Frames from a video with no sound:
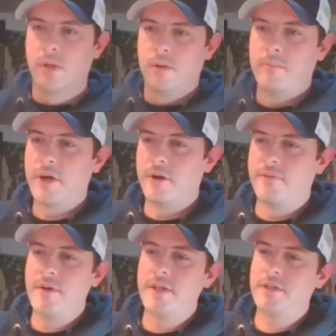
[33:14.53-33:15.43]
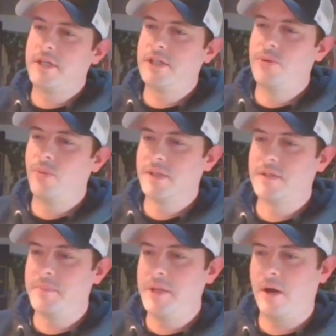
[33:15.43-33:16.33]
My girlfriend did say she wants
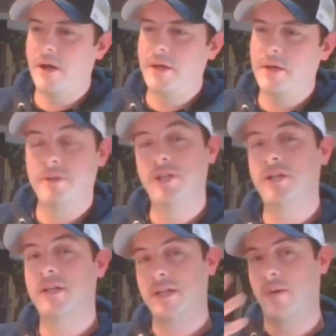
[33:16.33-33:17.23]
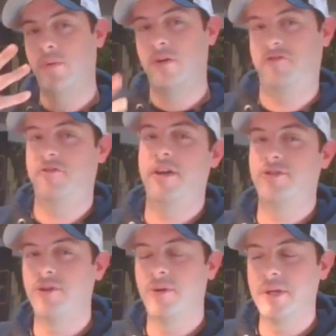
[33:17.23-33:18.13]
to be on here, but she does not want her face
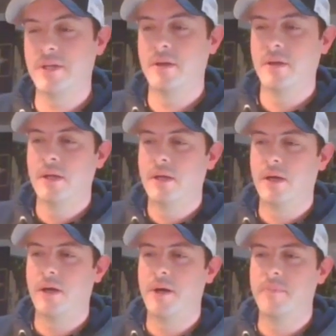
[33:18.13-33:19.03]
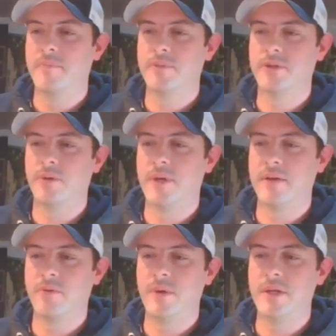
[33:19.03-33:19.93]
showing. So
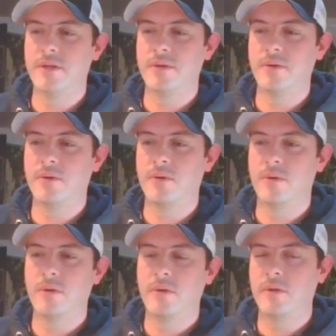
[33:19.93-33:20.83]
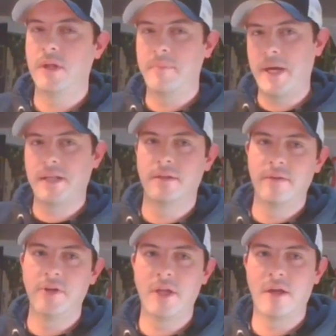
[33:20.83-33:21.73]
whenever we do get back to
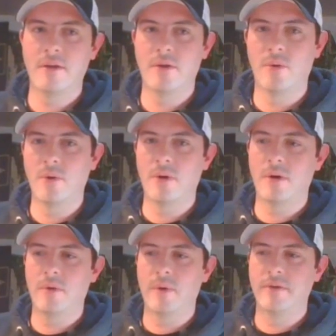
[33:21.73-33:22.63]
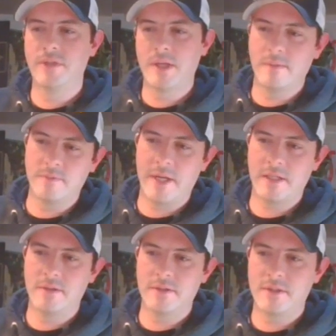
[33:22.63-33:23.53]
living together or whenever she comes back
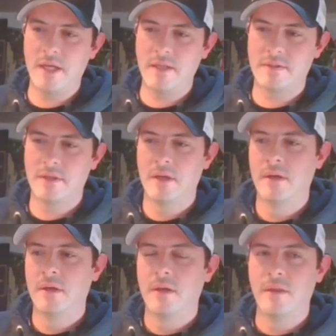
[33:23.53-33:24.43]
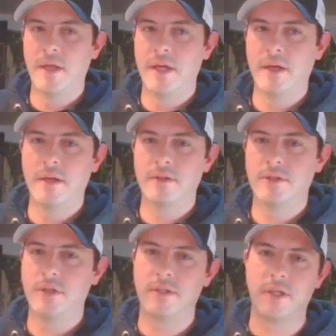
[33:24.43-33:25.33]
to the States, then
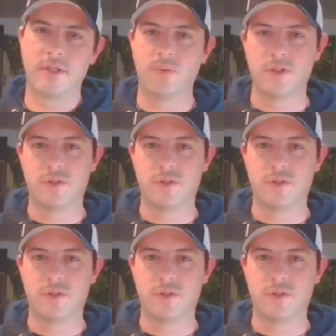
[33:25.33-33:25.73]
she said she wants to